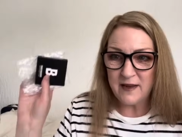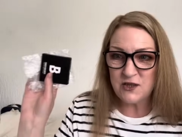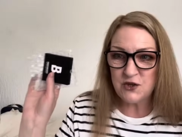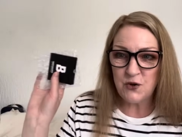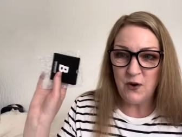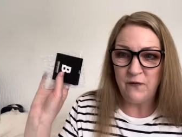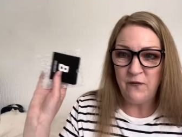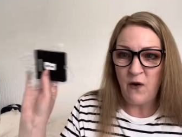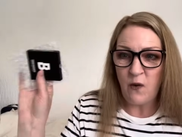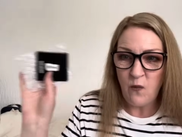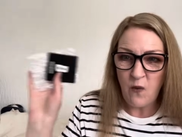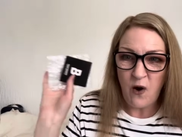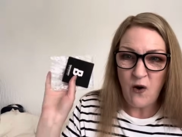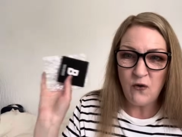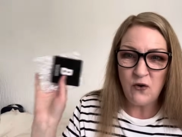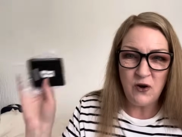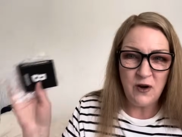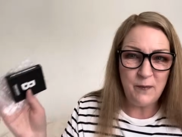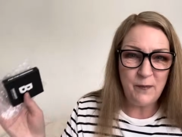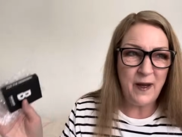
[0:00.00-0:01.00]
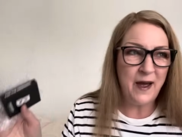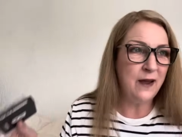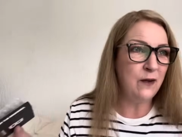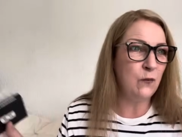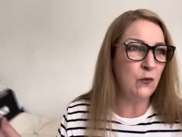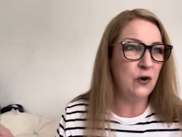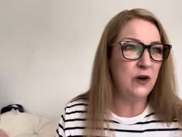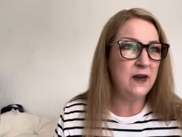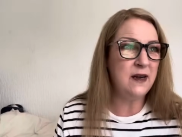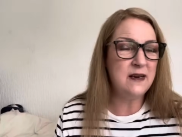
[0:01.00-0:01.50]
So if I was going to buy
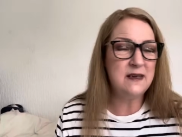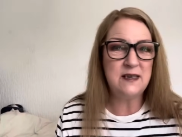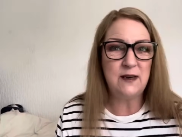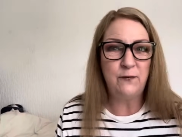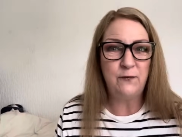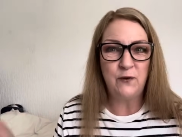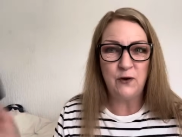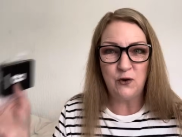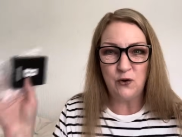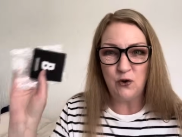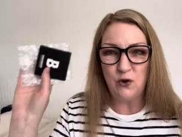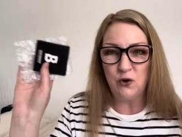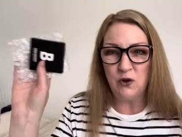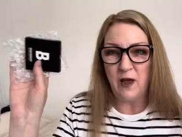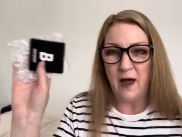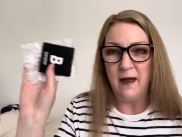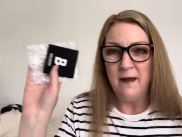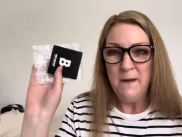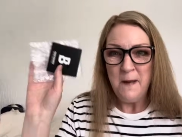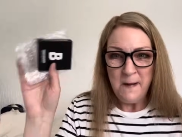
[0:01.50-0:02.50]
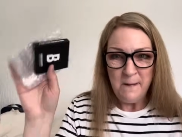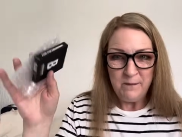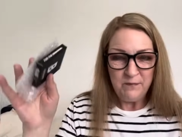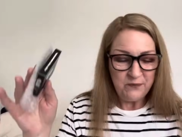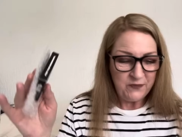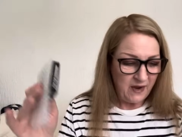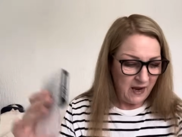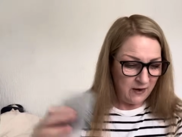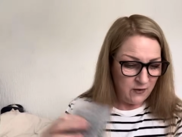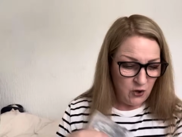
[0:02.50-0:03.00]
one in a different colour,
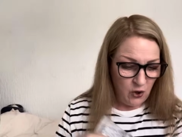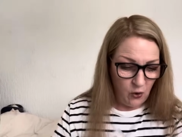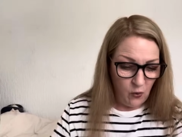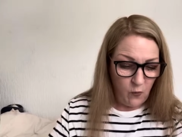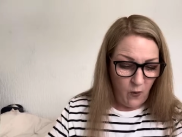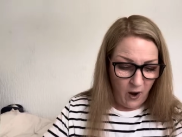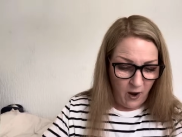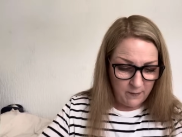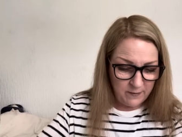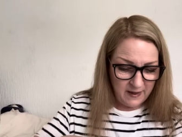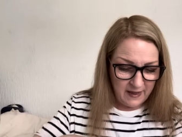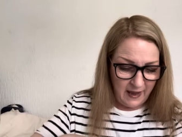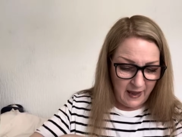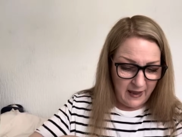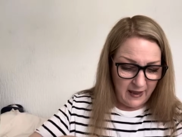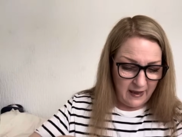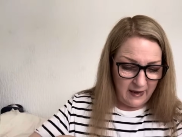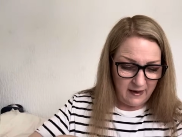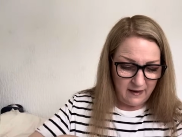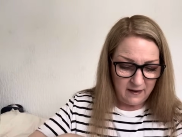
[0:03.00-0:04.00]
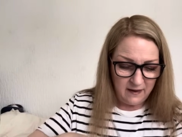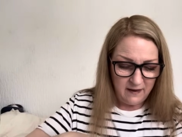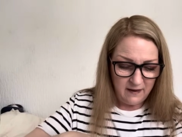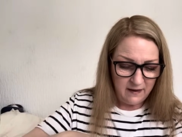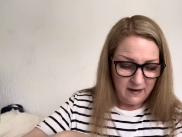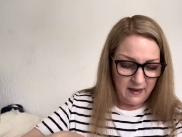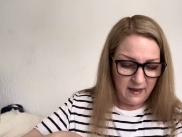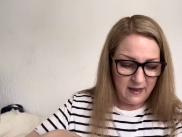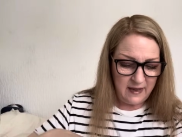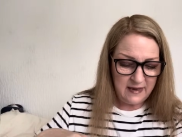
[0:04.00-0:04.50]
I know what I'm getting.
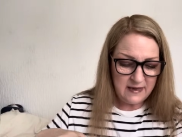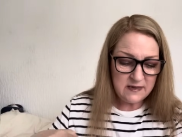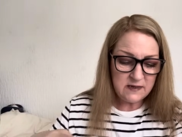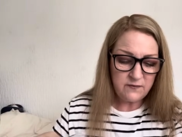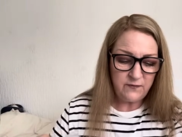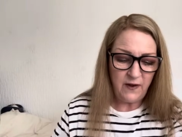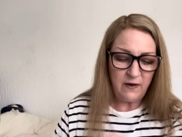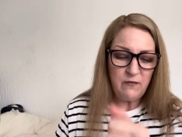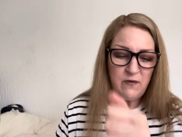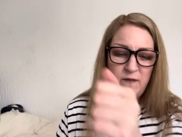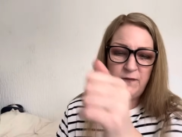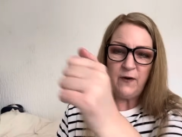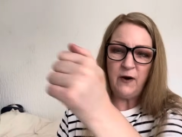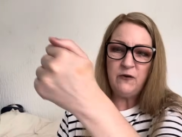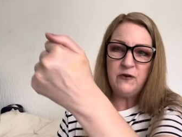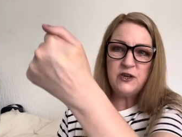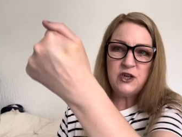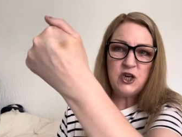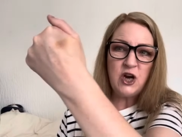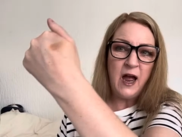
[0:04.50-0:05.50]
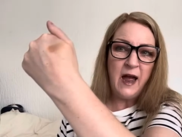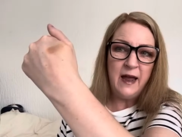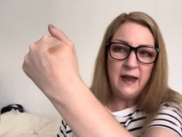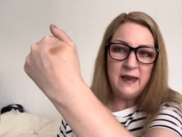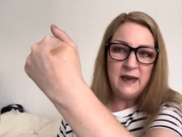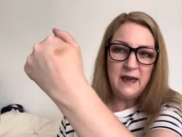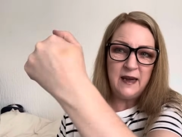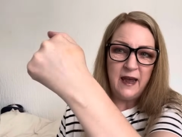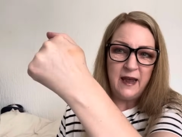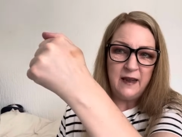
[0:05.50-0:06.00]
It is very, very
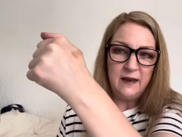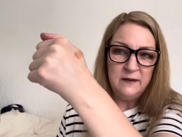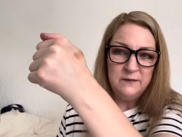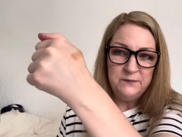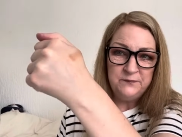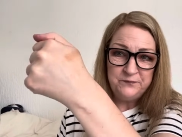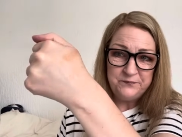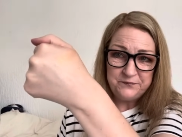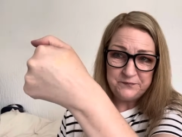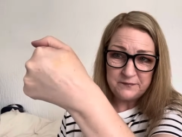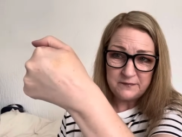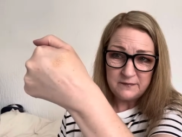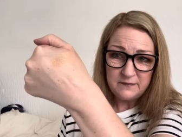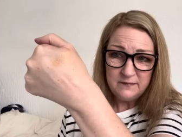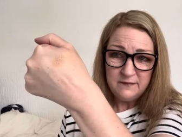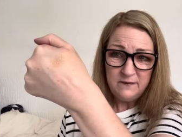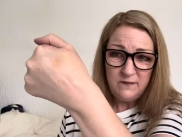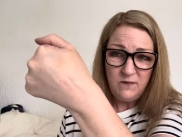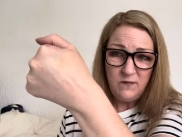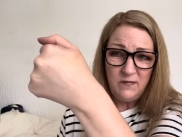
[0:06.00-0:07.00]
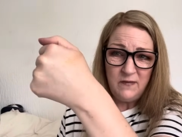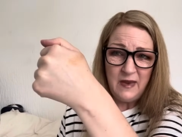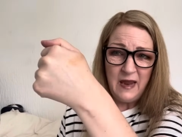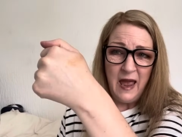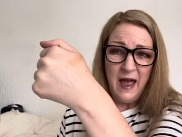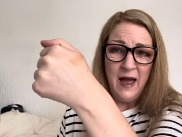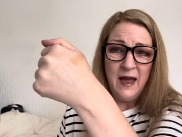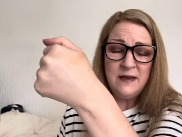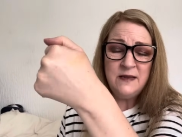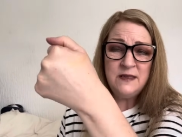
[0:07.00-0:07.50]
shiny
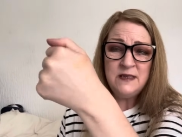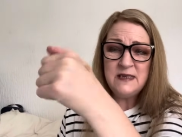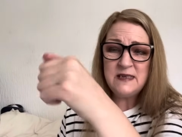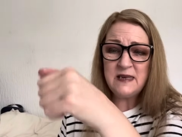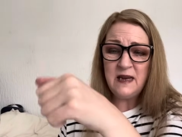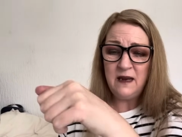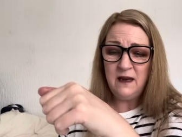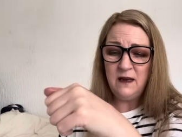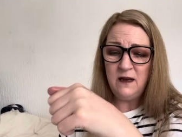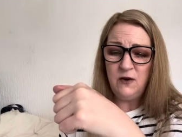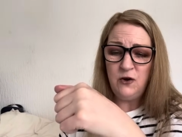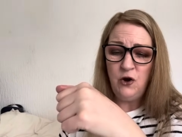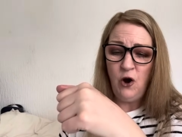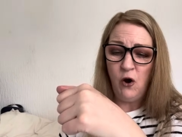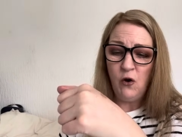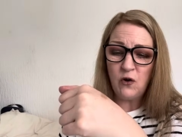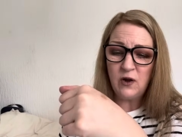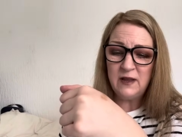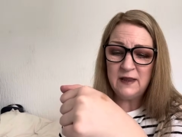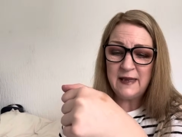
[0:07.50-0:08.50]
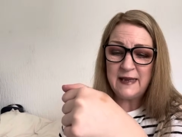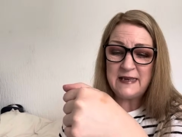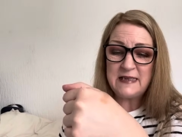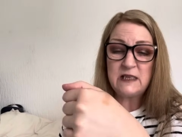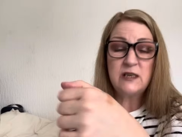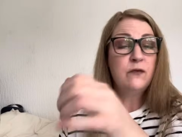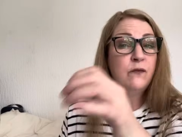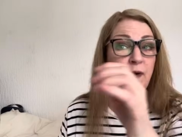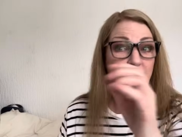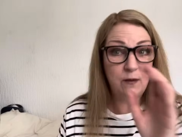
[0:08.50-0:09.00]
and uh, not
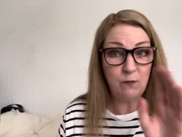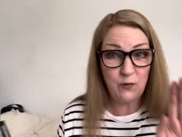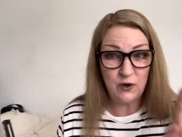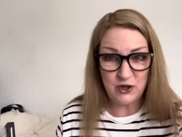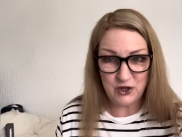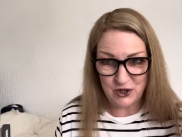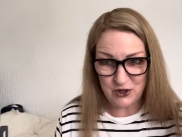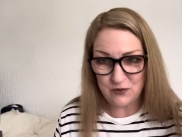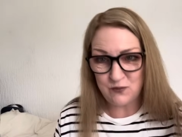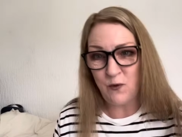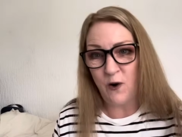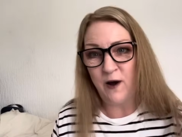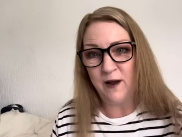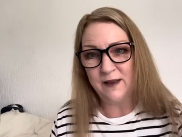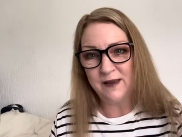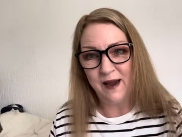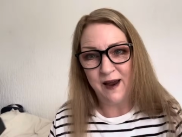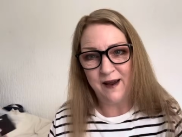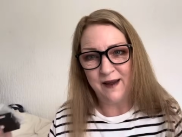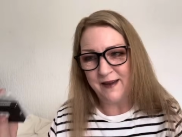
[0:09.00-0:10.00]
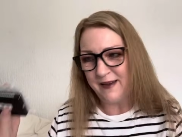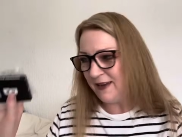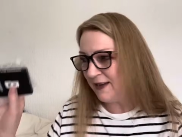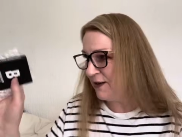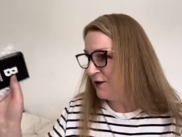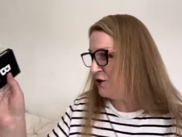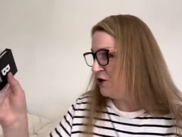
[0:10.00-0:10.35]
glittery, which is what I like.